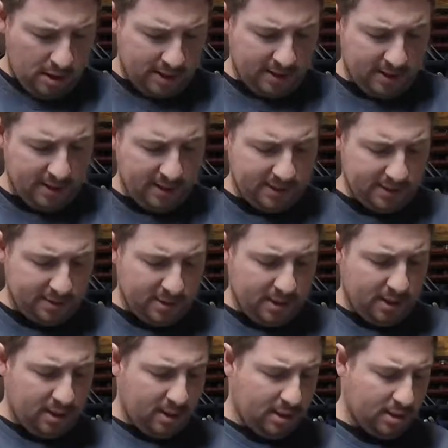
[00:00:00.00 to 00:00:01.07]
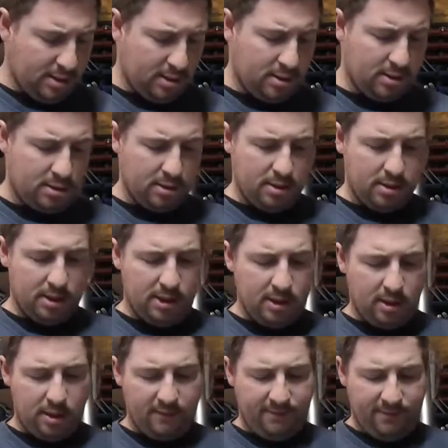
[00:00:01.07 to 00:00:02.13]
And then these are the
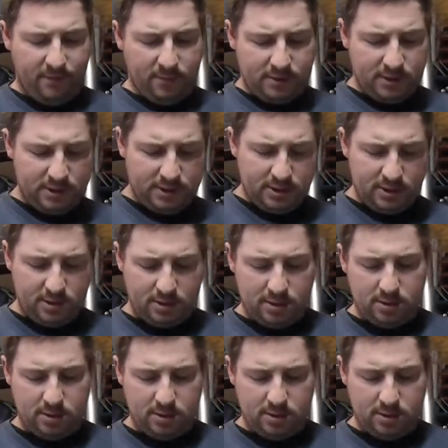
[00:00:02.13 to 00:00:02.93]
inline fuses